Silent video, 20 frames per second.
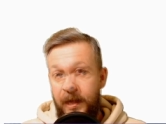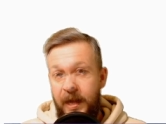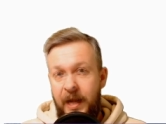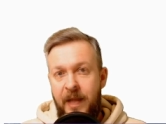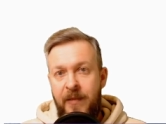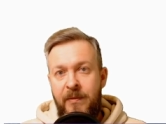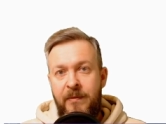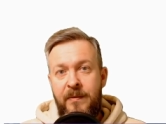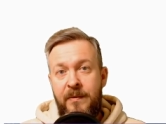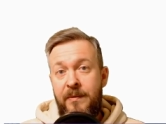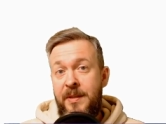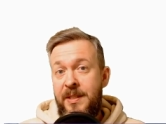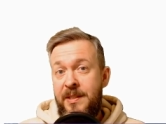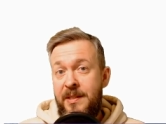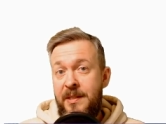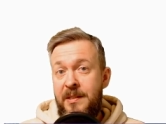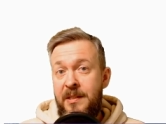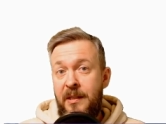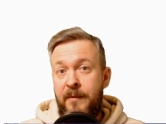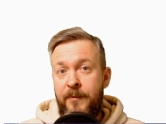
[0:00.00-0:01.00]
And
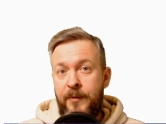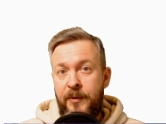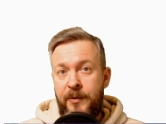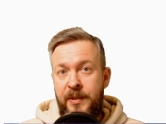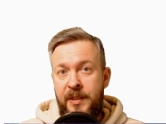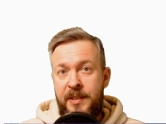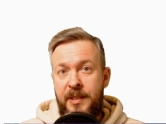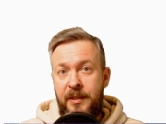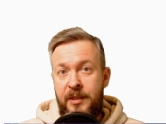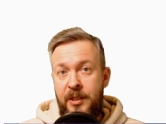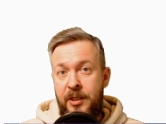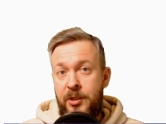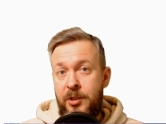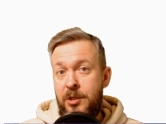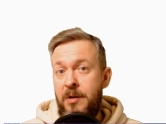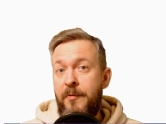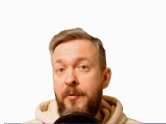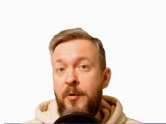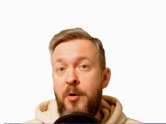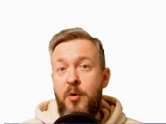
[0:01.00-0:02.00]
this is it for this
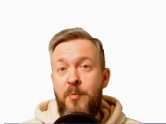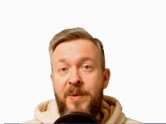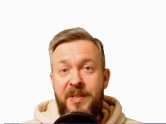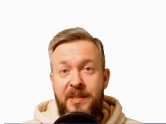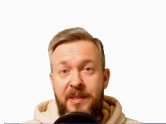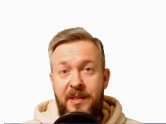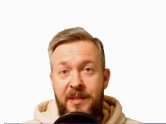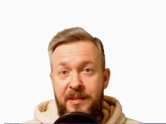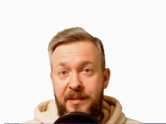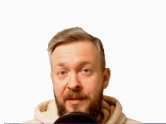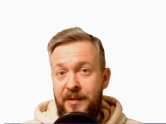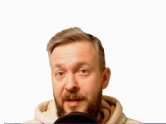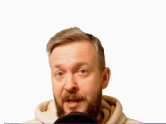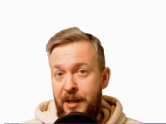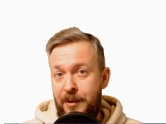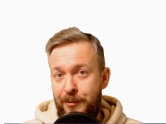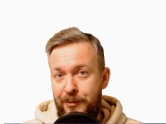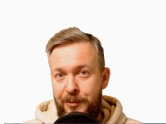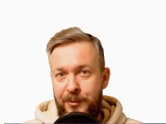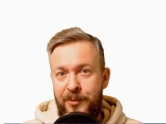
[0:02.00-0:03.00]
edition of Home Assistant
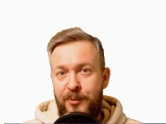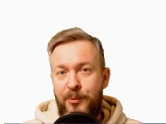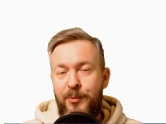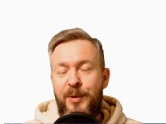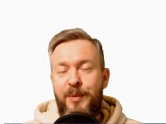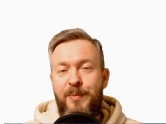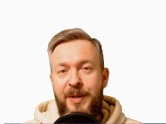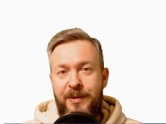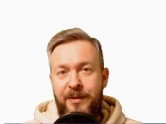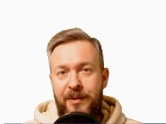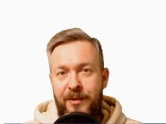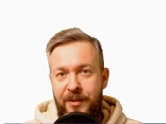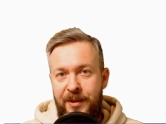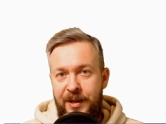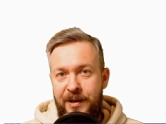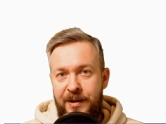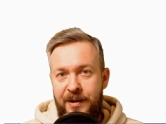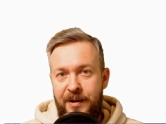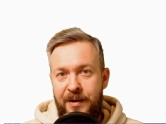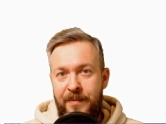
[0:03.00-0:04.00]
How To with Bearded
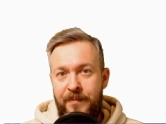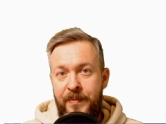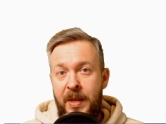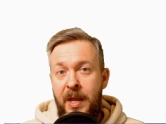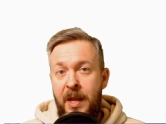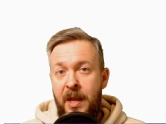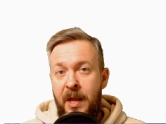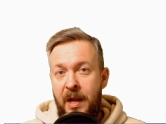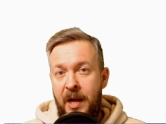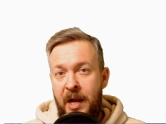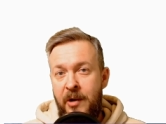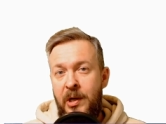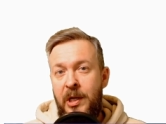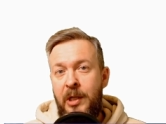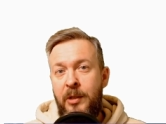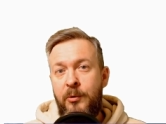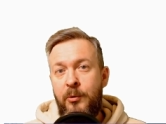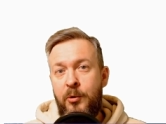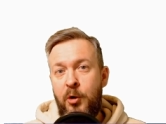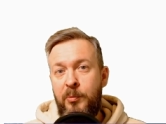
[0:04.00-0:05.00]
Tinker. I
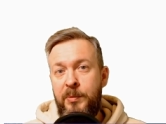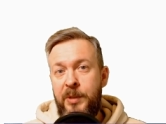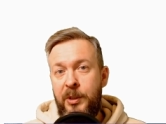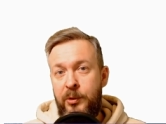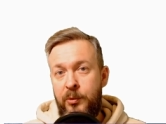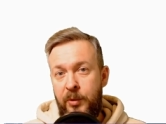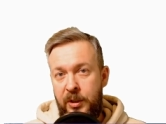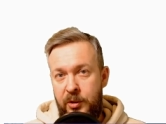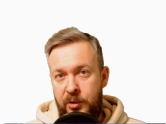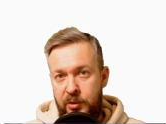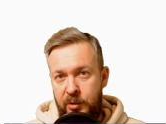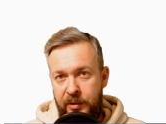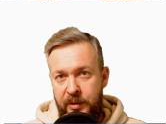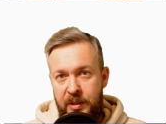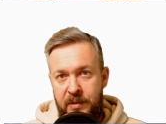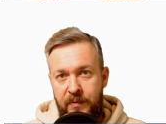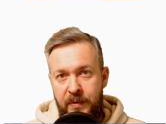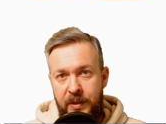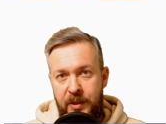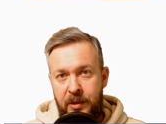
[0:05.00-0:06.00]
really do hope that you enjoyed
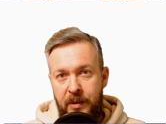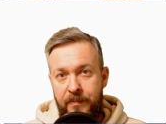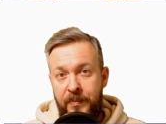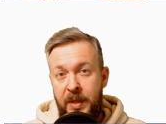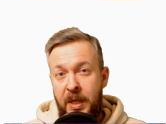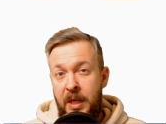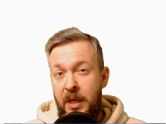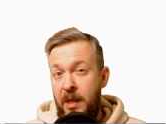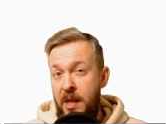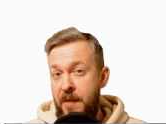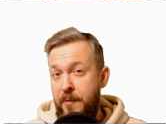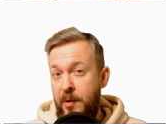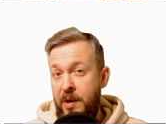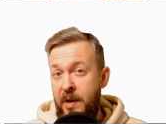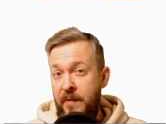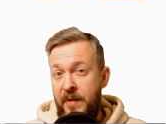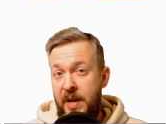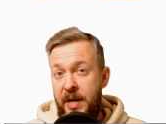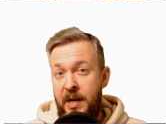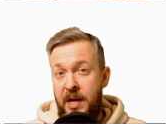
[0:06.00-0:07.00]
this video. If you
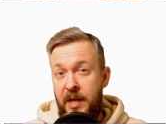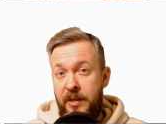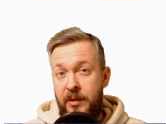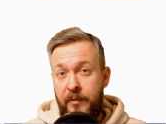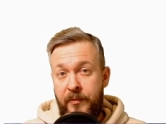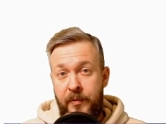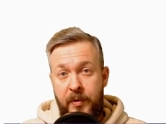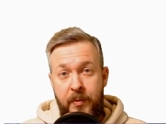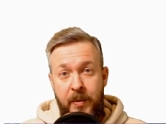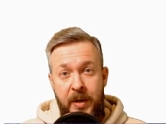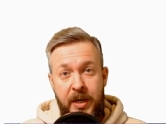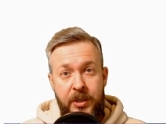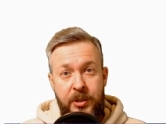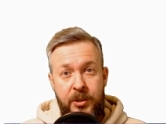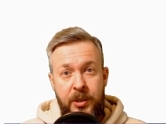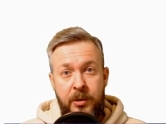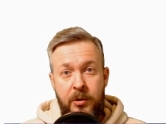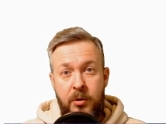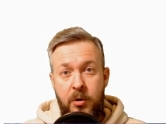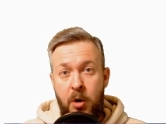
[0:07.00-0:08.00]
have any kind of
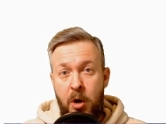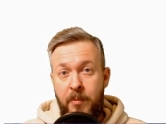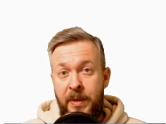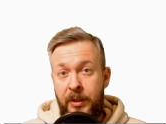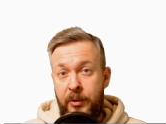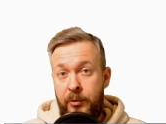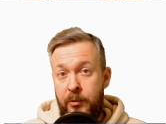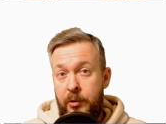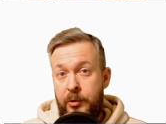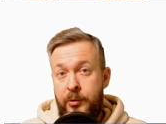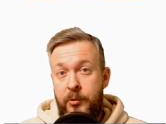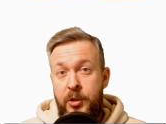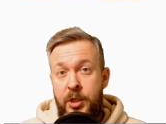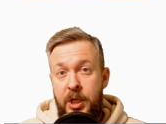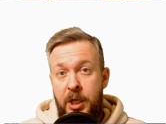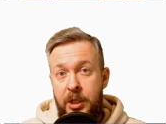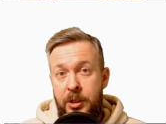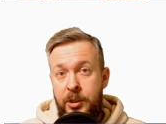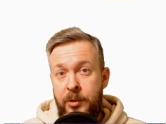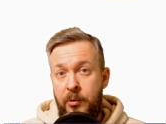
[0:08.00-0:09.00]
question, comment or
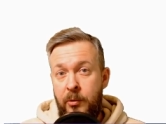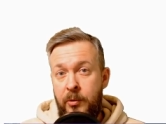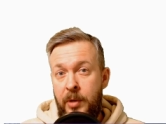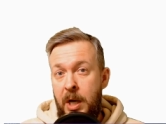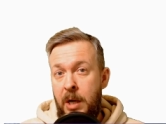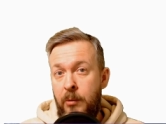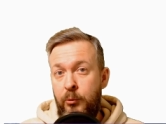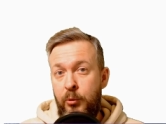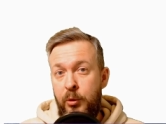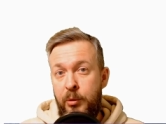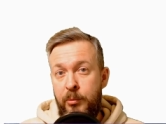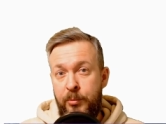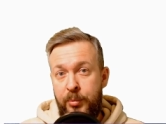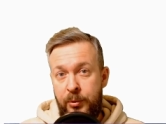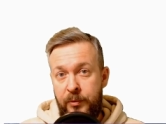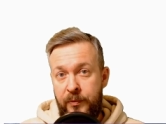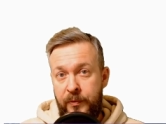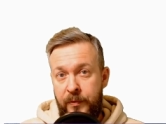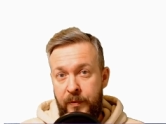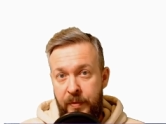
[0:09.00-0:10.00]
suggestion on how to
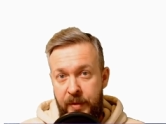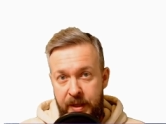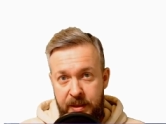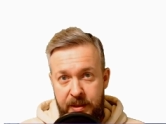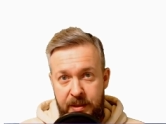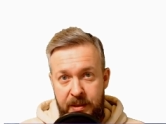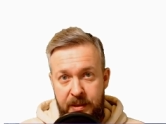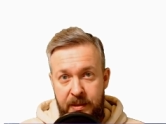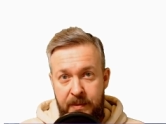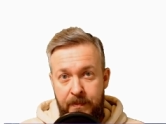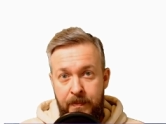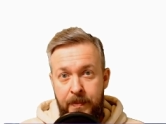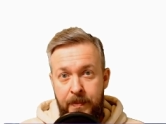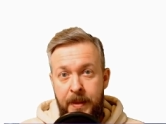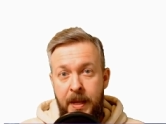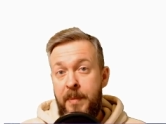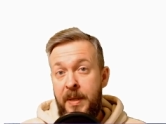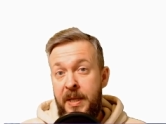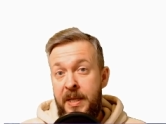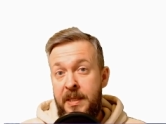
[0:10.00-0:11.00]
improve this
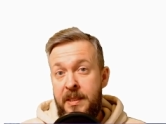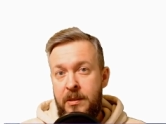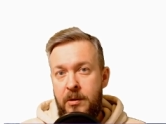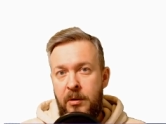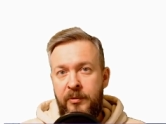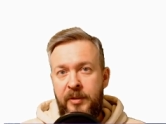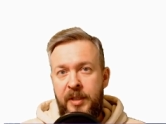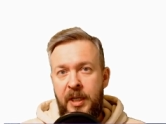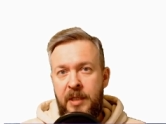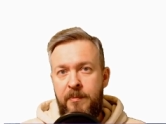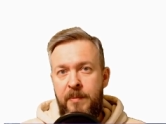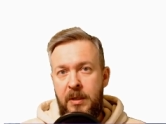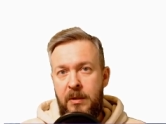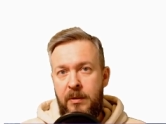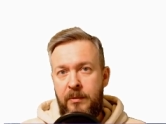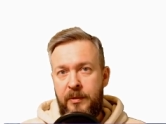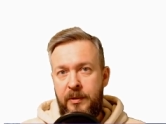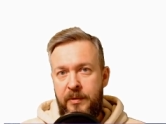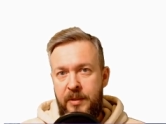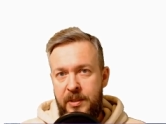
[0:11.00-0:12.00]
please contact me
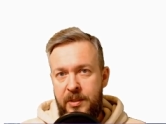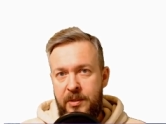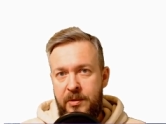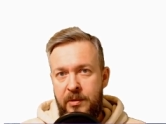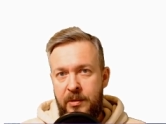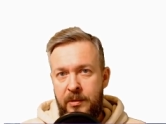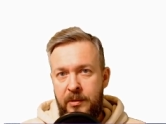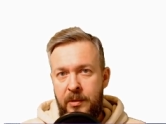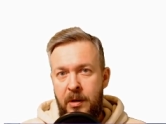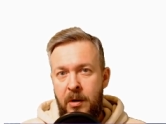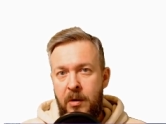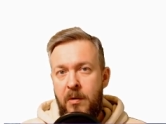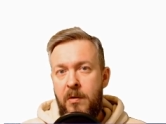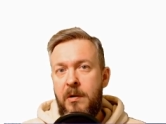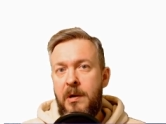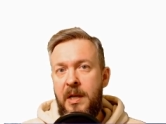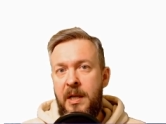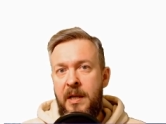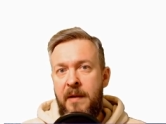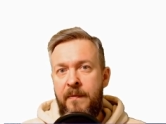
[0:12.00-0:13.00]
on the Discord
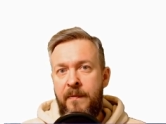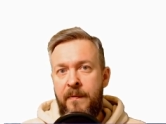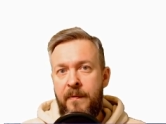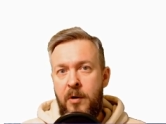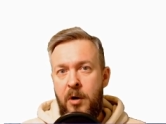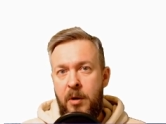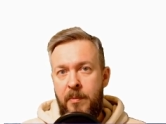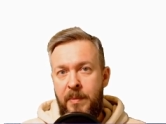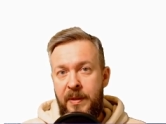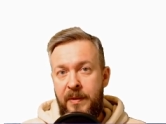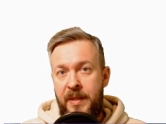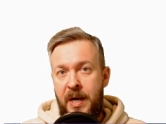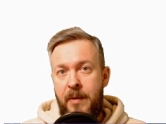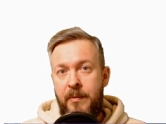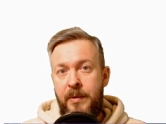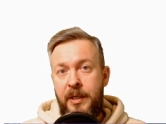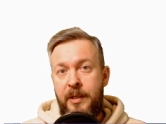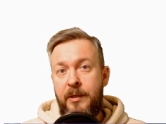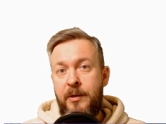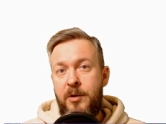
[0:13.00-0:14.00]
or leave comment
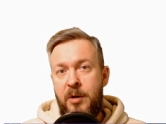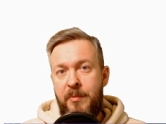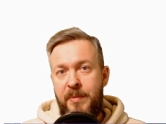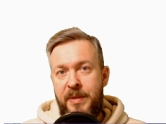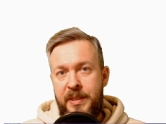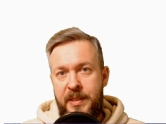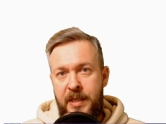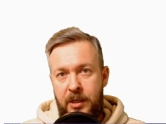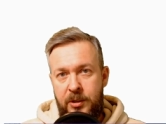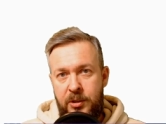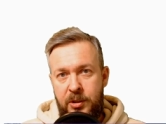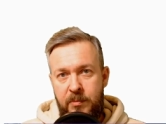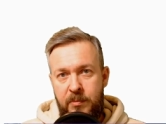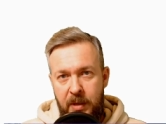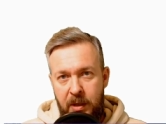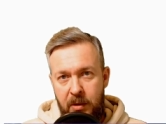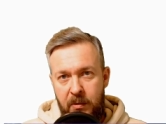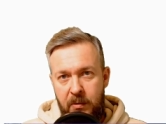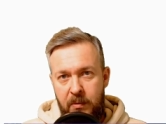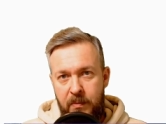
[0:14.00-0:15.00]
down in the comment section
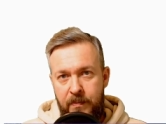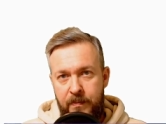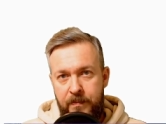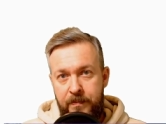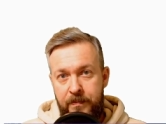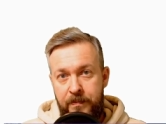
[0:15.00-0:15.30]
below.